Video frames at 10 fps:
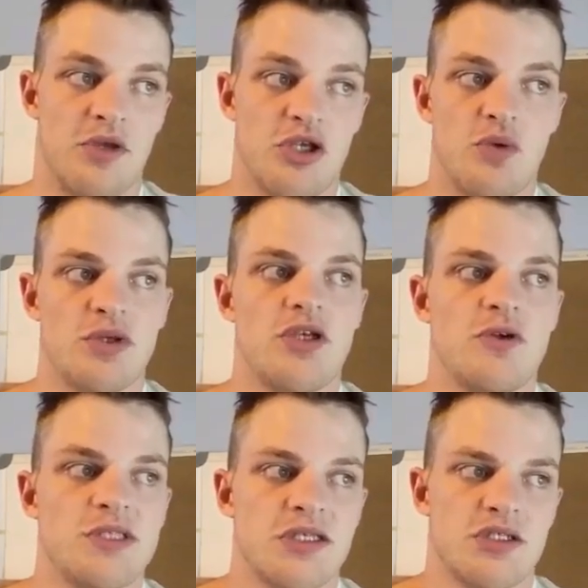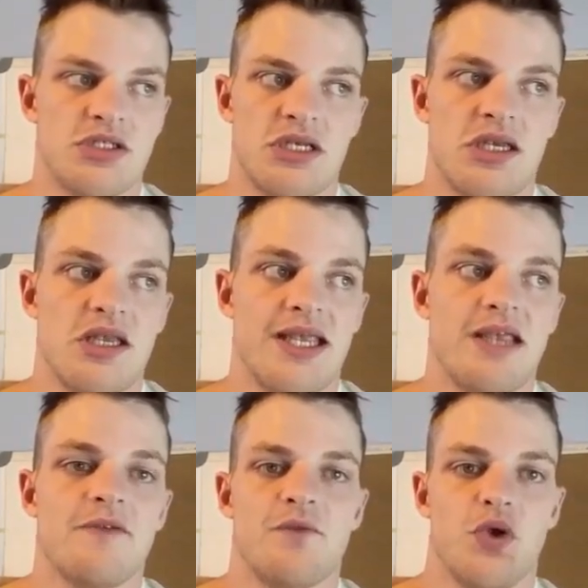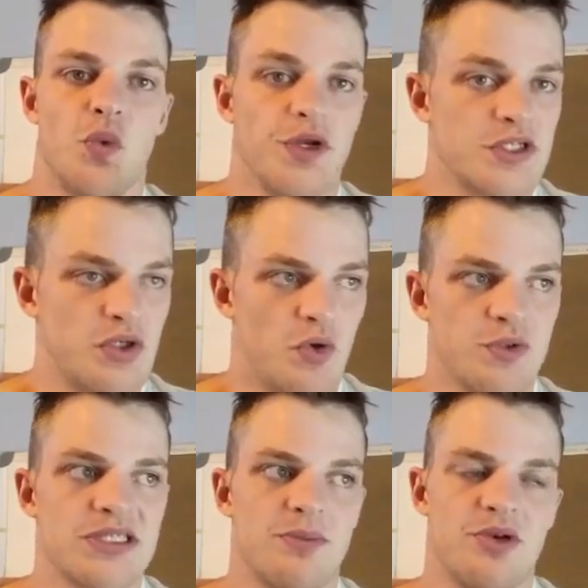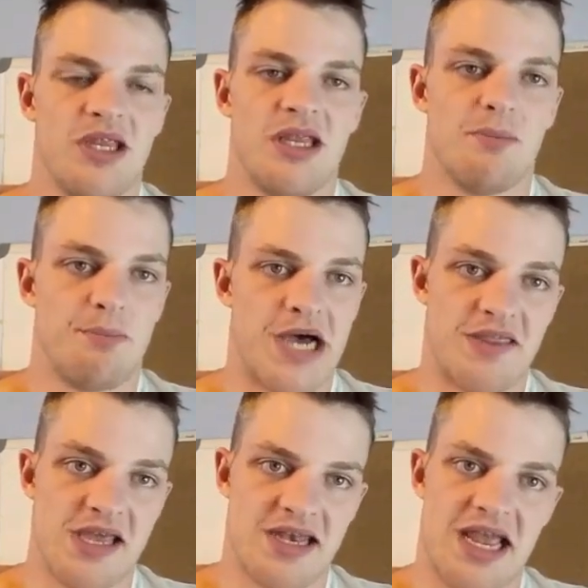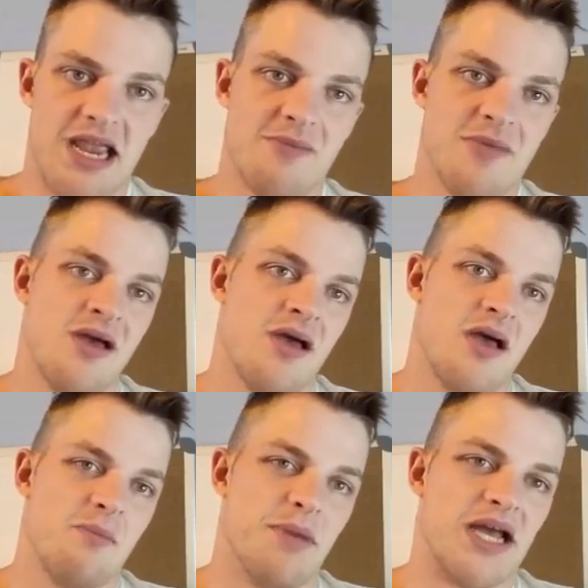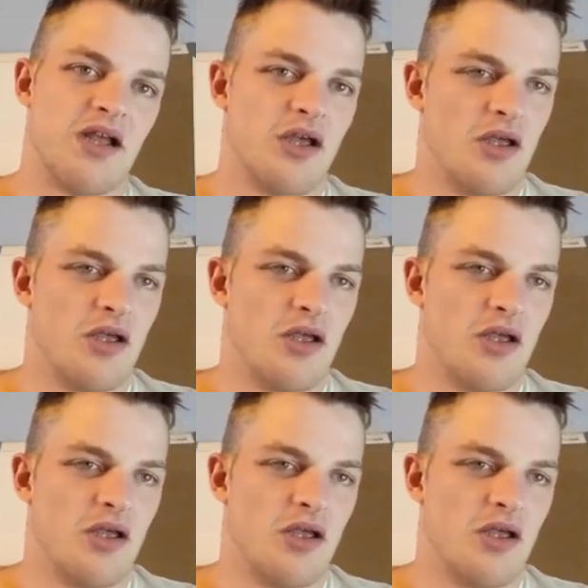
You would use she if you want to call somebody by their name, but